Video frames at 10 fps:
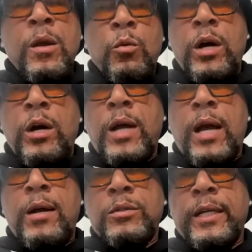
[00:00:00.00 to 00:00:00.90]
Well,
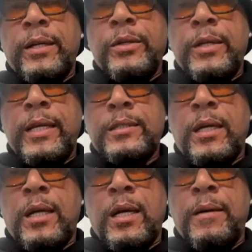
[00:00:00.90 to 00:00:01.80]
I'll tell you this:
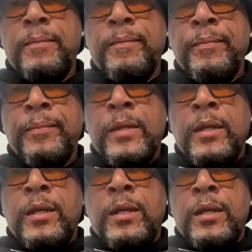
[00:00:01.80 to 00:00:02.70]

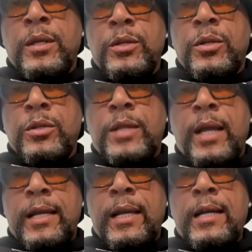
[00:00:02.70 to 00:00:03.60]

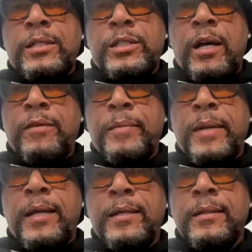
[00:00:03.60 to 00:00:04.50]
that guy's tough,
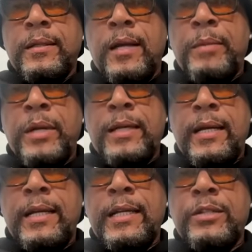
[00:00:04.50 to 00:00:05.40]
man. I mean,
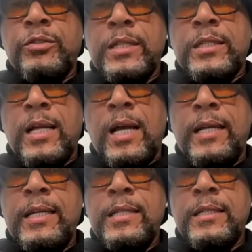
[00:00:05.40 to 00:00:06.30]
that injury is not
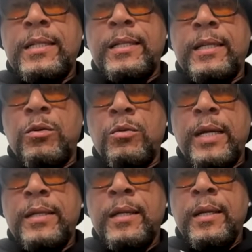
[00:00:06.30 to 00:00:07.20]
easy to deal with.